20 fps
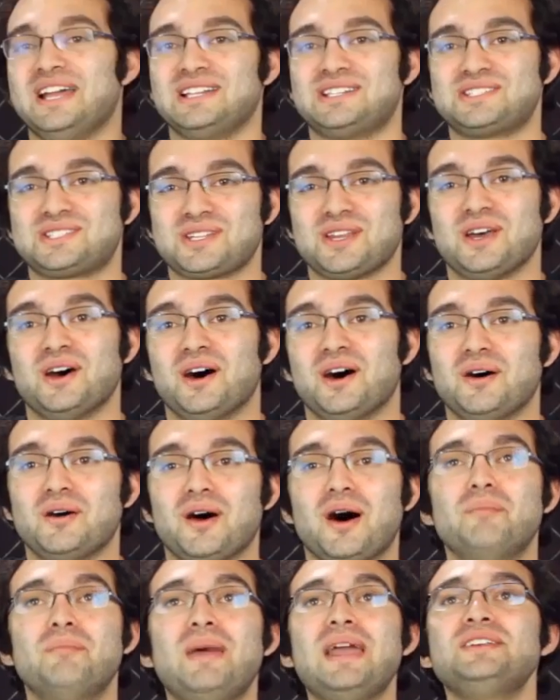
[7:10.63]
It's
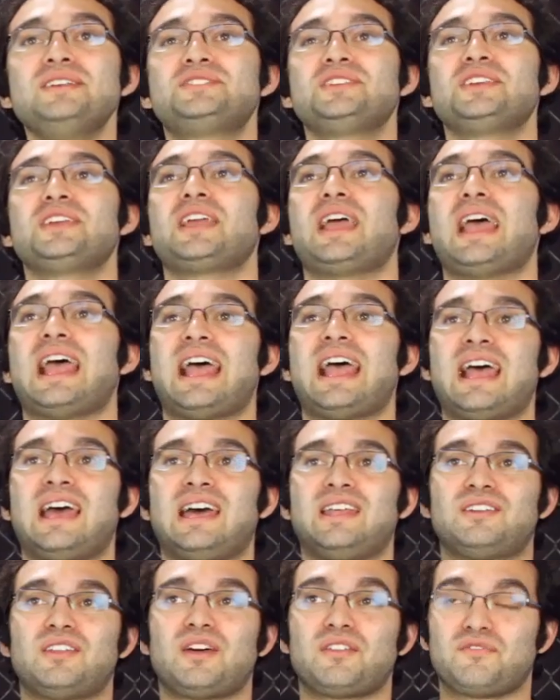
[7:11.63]
amazing
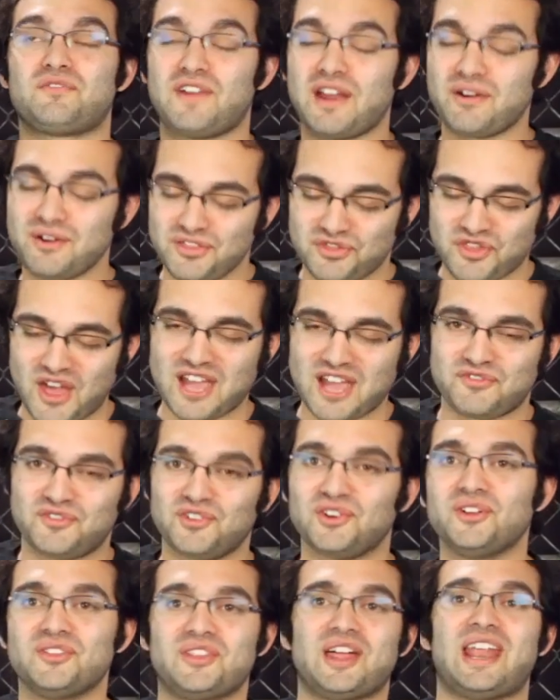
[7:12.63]
and very
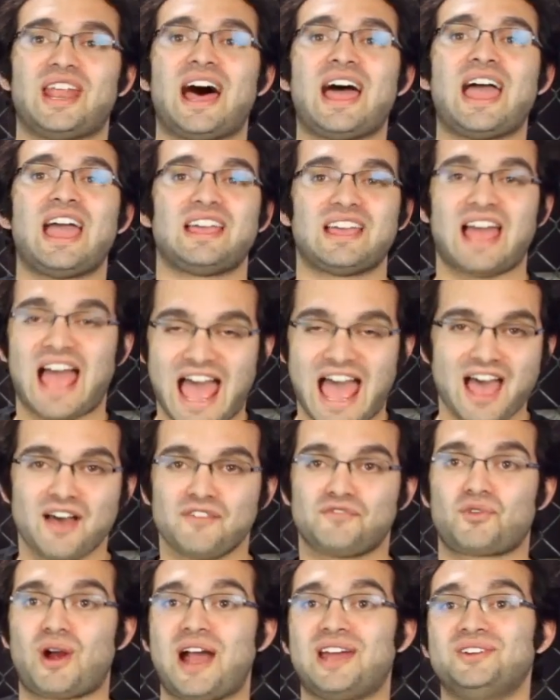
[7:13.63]
thankful that I
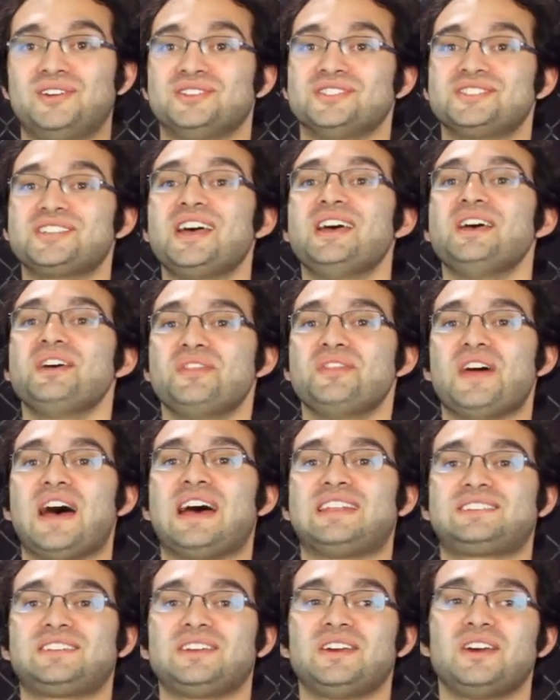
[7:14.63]
have writers
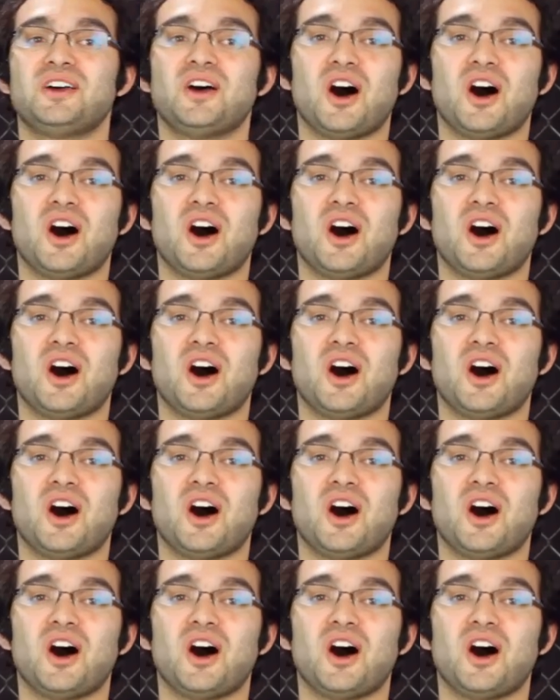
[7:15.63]
that